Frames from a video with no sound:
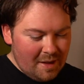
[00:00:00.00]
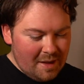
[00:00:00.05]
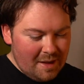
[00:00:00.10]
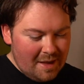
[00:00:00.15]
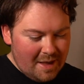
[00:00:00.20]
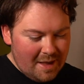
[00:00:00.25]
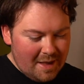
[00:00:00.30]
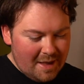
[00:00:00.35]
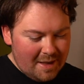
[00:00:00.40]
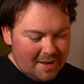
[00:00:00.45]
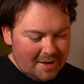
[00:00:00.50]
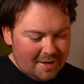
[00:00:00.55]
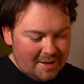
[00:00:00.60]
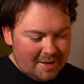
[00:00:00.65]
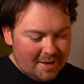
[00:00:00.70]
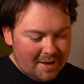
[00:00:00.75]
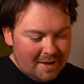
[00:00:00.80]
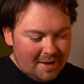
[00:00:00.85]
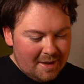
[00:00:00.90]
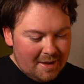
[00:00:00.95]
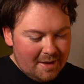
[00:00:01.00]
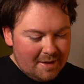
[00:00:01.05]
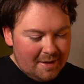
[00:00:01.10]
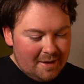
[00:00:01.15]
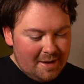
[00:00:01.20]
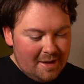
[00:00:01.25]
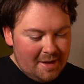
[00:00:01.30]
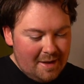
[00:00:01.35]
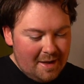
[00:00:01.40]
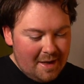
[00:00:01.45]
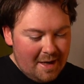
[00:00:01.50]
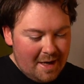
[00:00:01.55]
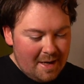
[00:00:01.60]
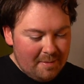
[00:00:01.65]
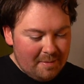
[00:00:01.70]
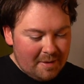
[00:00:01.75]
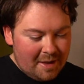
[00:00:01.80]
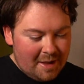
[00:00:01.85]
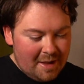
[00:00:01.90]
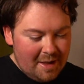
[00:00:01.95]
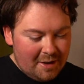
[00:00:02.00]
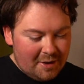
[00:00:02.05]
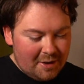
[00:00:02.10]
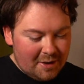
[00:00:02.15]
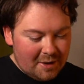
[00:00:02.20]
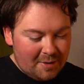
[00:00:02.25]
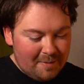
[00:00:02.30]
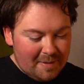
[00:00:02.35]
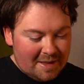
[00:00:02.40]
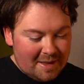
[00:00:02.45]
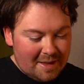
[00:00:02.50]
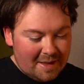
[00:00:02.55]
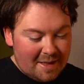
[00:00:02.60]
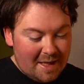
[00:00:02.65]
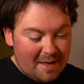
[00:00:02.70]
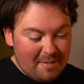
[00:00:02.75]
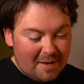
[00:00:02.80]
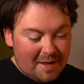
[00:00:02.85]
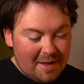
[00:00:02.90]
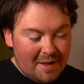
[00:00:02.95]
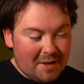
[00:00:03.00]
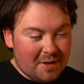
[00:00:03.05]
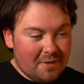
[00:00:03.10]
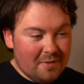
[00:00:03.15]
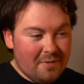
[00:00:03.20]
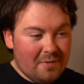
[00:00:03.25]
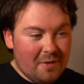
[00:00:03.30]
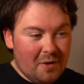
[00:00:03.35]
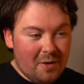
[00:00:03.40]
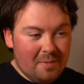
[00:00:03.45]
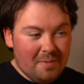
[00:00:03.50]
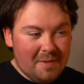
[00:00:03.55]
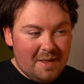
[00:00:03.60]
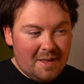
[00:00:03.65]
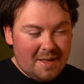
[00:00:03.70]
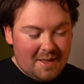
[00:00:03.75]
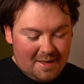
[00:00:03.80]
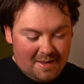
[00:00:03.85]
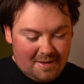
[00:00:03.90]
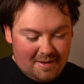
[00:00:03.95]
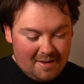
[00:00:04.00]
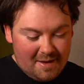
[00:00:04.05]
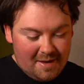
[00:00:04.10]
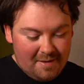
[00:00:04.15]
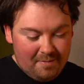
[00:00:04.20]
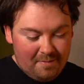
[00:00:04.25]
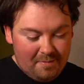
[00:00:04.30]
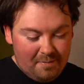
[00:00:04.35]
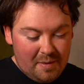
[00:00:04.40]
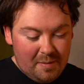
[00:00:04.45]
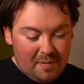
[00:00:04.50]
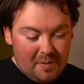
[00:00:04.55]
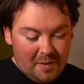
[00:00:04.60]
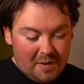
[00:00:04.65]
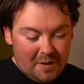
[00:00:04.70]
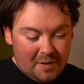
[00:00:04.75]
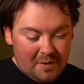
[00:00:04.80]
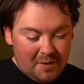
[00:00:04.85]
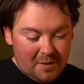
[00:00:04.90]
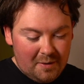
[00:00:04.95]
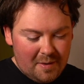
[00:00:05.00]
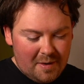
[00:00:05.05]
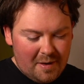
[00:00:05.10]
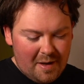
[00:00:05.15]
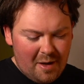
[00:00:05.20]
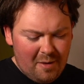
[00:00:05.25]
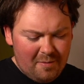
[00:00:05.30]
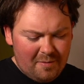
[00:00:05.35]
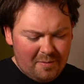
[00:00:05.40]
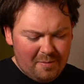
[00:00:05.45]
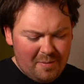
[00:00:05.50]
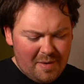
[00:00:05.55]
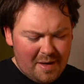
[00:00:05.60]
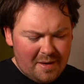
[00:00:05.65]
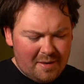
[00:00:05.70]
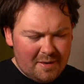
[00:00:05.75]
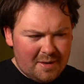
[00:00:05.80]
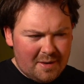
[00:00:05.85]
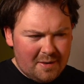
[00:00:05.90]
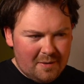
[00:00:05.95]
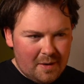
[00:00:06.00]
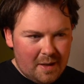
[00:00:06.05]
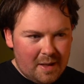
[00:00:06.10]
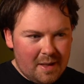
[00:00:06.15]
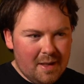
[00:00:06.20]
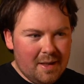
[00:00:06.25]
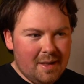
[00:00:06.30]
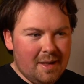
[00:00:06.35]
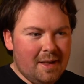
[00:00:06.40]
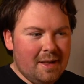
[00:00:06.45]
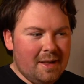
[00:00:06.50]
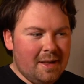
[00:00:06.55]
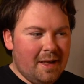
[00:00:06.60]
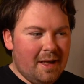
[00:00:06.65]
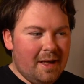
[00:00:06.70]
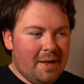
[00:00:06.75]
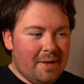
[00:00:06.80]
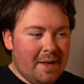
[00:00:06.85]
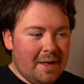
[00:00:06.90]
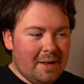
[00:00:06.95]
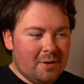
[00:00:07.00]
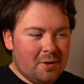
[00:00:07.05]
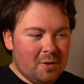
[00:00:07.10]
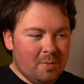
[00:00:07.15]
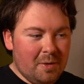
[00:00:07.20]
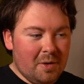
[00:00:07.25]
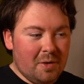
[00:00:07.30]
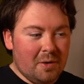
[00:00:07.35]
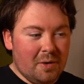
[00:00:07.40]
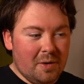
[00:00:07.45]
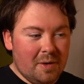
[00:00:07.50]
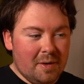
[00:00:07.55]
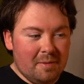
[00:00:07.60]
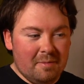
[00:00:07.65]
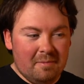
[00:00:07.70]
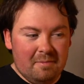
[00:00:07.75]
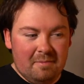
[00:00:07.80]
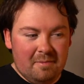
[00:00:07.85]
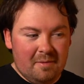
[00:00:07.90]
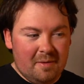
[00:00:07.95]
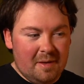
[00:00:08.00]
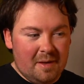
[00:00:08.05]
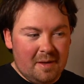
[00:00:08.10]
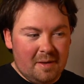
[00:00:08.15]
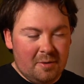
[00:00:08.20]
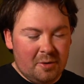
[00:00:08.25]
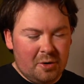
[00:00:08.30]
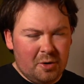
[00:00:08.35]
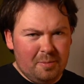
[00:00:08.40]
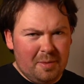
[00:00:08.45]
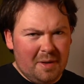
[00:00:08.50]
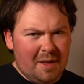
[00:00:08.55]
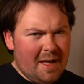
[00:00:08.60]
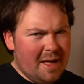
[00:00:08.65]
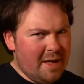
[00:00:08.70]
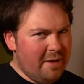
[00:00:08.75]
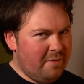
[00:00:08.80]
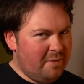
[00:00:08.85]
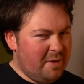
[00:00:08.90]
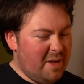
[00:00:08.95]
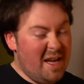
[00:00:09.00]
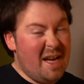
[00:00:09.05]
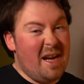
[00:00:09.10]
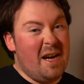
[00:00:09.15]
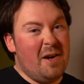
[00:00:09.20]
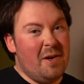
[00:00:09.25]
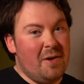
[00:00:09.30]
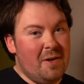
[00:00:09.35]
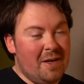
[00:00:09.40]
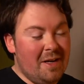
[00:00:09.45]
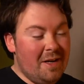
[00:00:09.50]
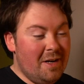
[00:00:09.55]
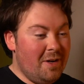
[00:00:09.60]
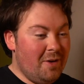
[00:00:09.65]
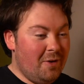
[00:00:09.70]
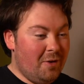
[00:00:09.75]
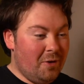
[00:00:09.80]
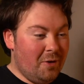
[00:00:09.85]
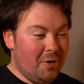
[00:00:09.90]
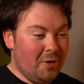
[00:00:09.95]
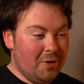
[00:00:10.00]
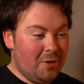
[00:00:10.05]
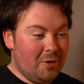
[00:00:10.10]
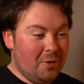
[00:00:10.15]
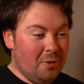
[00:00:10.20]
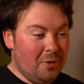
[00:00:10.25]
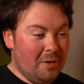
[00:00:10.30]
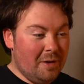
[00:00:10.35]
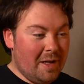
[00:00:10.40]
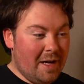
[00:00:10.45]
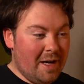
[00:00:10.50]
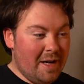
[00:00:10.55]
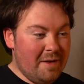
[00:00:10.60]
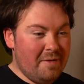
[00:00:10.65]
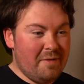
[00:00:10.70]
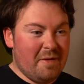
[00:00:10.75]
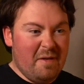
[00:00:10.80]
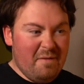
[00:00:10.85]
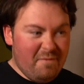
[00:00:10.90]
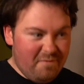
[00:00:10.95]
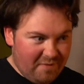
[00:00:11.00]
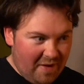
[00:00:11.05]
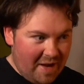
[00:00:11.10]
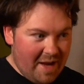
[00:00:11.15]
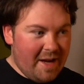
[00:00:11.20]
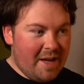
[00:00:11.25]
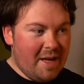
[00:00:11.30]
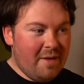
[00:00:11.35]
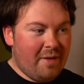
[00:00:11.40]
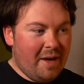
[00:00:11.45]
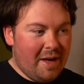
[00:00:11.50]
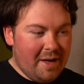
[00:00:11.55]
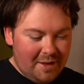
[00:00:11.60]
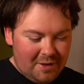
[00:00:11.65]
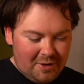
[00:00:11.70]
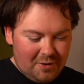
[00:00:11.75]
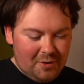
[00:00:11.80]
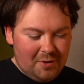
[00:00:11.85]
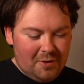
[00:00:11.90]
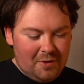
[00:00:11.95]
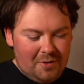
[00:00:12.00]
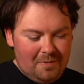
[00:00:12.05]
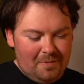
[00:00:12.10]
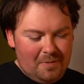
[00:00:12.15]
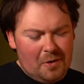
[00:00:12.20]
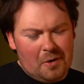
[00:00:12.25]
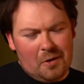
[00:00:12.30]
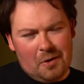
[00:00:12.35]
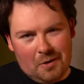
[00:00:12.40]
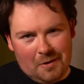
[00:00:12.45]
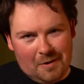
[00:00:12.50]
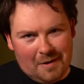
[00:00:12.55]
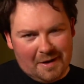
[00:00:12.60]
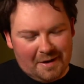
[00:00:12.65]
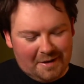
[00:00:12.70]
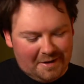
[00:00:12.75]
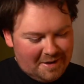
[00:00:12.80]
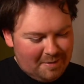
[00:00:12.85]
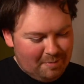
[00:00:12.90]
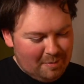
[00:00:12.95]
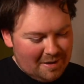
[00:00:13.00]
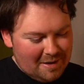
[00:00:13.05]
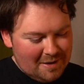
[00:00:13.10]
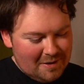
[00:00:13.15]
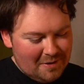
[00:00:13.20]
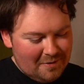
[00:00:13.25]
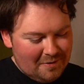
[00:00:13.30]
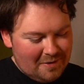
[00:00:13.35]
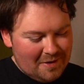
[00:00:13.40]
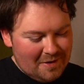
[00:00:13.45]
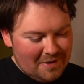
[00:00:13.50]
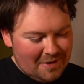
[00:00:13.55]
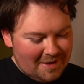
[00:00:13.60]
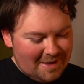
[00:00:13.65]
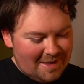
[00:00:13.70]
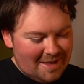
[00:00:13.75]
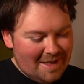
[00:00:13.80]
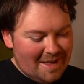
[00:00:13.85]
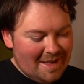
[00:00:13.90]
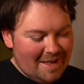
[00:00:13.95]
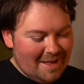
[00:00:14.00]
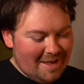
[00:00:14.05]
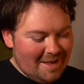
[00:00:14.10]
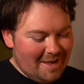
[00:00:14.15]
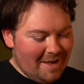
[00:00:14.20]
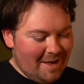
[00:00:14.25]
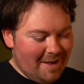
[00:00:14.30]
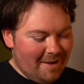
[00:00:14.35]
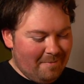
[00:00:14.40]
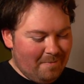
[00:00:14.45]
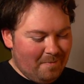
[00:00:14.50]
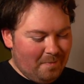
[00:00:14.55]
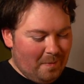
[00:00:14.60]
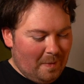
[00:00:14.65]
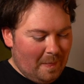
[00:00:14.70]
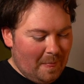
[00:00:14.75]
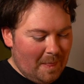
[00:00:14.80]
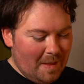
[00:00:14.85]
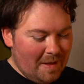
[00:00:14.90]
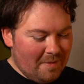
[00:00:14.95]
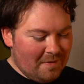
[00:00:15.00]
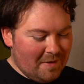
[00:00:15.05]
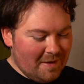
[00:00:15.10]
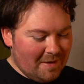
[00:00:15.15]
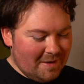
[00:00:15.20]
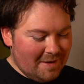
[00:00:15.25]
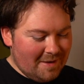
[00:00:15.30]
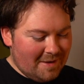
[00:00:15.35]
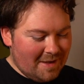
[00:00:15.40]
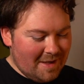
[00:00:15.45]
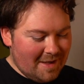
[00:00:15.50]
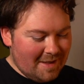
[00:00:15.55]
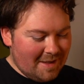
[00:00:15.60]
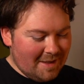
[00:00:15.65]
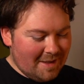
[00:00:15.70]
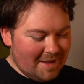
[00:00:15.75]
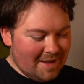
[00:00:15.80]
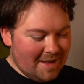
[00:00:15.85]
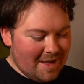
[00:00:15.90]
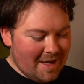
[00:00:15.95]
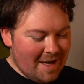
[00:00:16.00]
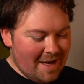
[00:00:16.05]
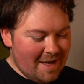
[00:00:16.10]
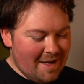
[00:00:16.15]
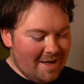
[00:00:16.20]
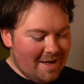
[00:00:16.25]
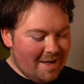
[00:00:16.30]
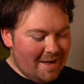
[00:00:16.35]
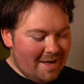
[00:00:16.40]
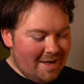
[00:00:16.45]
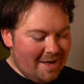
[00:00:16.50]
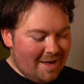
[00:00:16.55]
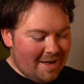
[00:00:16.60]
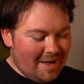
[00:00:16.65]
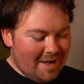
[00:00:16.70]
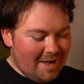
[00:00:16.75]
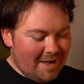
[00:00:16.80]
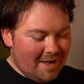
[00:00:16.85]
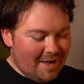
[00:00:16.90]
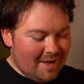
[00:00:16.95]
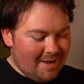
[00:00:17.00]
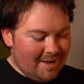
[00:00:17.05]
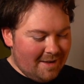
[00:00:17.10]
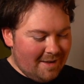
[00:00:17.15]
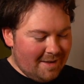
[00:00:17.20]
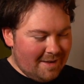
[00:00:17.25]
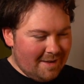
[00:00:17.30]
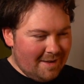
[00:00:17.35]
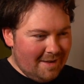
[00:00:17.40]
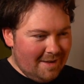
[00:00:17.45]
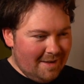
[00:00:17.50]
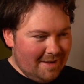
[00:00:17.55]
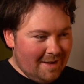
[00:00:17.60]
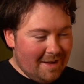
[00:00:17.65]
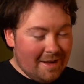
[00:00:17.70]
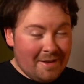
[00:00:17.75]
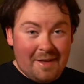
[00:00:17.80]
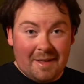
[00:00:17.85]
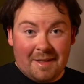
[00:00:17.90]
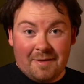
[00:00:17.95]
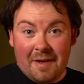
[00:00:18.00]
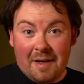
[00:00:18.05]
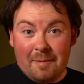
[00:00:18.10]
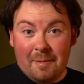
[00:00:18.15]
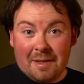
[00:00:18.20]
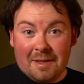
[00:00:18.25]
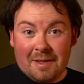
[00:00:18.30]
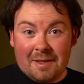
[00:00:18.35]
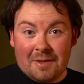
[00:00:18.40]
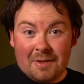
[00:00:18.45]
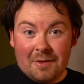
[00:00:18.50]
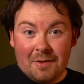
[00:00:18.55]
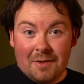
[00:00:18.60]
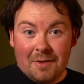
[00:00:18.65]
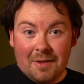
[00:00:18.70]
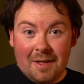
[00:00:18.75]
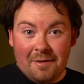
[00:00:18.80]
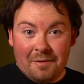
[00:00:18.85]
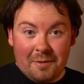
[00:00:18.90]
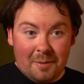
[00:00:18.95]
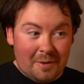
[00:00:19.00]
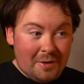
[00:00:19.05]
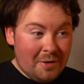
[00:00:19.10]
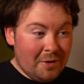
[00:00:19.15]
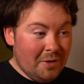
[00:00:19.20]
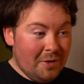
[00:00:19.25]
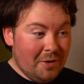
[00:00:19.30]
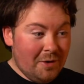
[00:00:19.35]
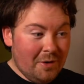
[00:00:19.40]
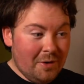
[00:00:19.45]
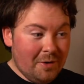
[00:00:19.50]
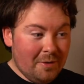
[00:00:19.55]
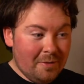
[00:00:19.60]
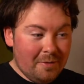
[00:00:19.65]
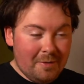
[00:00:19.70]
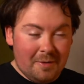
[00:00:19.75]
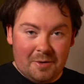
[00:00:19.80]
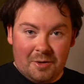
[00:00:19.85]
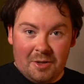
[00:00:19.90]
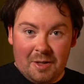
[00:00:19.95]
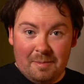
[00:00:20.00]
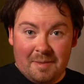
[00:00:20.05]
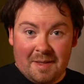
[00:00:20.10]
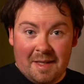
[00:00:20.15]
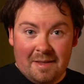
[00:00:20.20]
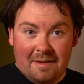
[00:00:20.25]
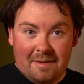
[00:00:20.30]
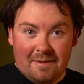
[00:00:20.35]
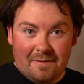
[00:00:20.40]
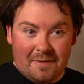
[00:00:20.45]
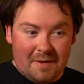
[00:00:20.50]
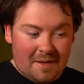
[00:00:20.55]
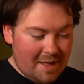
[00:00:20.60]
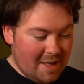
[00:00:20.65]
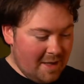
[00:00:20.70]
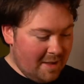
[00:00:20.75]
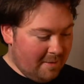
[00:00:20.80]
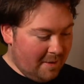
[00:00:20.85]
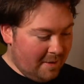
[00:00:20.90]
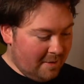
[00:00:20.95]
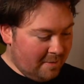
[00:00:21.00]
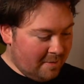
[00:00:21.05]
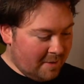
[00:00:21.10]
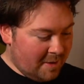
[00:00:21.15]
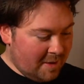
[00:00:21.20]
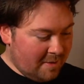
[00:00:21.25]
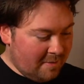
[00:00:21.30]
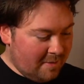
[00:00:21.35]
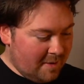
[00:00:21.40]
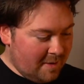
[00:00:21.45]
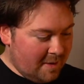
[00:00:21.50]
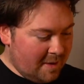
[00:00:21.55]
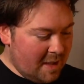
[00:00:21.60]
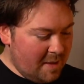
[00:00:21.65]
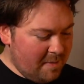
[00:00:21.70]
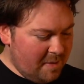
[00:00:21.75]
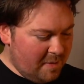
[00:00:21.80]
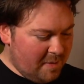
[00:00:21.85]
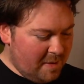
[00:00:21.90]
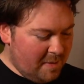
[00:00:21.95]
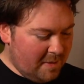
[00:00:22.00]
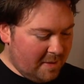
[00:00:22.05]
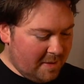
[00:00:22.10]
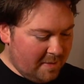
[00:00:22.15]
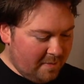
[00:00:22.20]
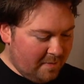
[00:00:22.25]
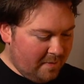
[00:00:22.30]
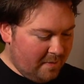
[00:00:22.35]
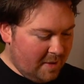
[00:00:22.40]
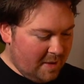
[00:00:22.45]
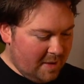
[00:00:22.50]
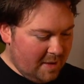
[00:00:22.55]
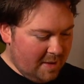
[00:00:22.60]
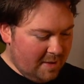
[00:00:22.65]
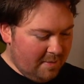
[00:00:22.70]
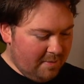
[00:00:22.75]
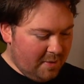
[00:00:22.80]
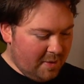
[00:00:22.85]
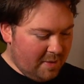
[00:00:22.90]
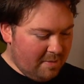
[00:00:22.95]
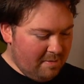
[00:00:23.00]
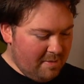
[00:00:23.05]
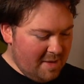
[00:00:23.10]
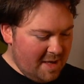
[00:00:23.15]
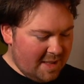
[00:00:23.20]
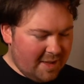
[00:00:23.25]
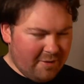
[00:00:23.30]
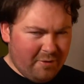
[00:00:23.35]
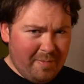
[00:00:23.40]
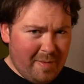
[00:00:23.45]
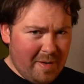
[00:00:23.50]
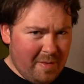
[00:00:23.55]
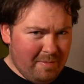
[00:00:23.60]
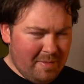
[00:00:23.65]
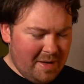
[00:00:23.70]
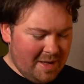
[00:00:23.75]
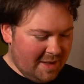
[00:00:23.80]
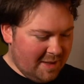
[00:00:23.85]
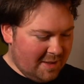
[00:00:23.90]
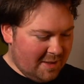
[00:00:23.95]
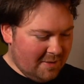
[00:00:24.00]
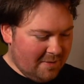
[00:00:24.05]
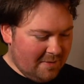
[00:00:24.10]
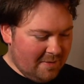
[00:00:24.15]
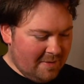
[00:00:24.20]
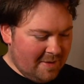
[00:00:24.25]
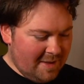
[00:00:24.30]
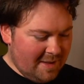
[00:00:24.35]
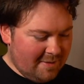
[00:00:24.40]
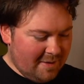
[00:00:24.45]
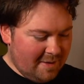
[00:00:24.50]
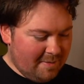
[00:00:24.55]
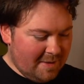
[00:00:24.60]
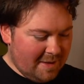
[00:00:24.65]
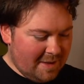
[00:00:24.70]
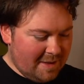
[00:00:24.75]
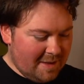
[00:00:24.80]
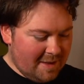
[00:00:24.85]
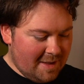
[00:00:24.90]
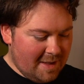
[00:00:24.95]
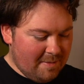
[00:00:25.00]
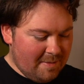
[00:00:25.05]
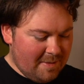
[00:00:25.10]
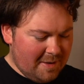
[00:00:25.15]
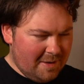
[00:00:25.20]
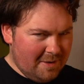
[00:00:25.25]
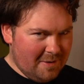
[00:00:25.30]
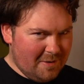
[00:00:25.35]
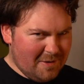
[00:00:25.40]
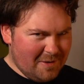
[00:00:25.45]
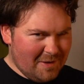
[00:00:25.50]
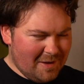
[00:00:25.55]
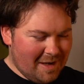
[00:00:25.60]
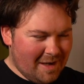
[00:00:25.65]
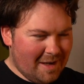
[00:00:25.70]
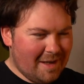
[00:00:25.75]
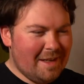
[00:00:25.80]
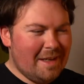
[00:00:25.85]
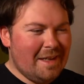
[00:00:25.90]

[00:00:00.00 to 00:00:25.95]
And the application, so basically it's an application form these people can do with help from parents and all that. That should be it should be live now or going live very soon. All links below, of course, if you're interested in that. And yeah, thanks very much to everyone who chipped in for that. There was a couple of people that put in a massive amount of money, so thanks very much to them. I think you know who you are.